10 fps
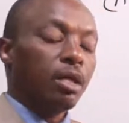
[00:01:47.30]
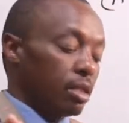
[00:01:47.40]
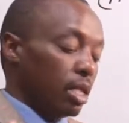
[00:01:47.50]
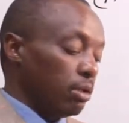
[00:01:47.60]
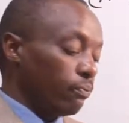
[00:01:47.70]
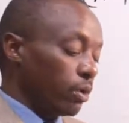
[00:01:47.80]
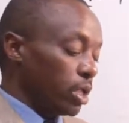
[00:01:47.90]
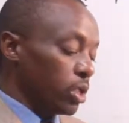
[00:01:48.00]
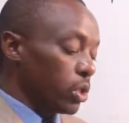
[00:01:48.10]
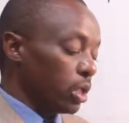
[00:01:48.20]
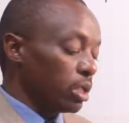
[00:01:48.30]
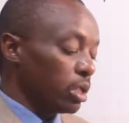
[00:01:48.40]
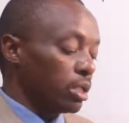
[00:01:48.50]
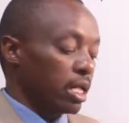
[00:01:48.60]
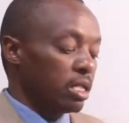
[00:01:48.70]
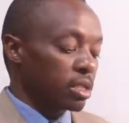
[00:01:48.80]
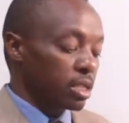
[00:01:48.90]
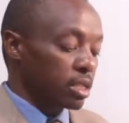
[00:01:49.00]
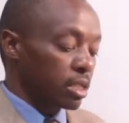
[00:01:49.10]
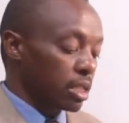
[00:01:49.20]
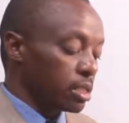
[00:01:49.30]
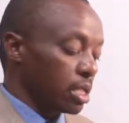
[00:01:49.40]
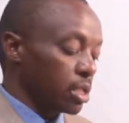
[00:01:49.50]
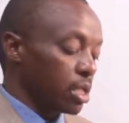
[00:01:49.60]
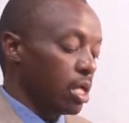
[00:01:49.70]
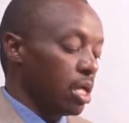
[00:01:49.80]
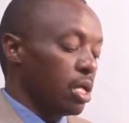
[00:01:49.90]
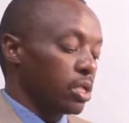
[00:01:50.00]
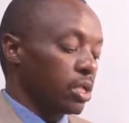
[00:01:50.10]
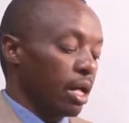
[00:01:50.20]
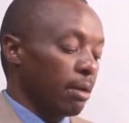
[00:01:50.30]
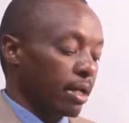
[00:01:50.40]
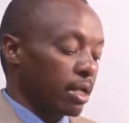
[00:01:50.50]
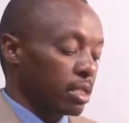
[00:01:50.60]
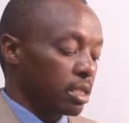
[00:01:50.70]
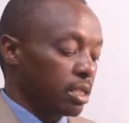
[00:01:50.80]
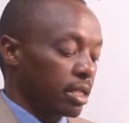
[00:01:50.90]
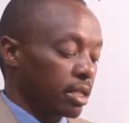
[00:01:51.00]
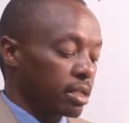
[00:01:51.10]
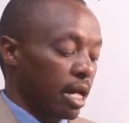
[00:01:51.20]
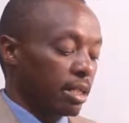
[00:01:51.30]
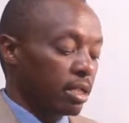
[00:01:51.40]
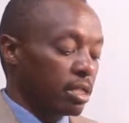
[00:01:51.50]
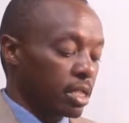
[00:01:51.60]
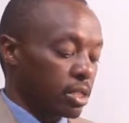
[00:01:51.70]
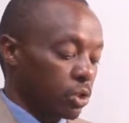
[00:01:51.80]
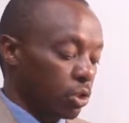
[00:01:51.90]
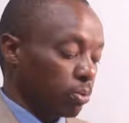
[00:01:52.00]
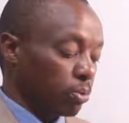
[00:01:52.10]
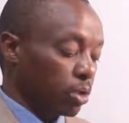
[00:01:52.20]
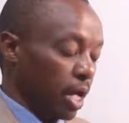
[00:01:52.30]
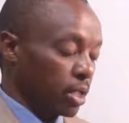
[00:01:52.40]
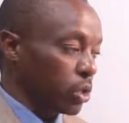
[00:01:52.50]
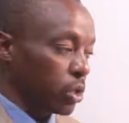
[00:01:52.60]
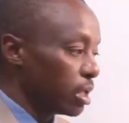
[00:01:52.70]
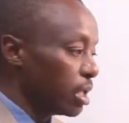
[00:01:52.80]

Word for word: the inflation, the interest rates, the sh share market index and the industrial production.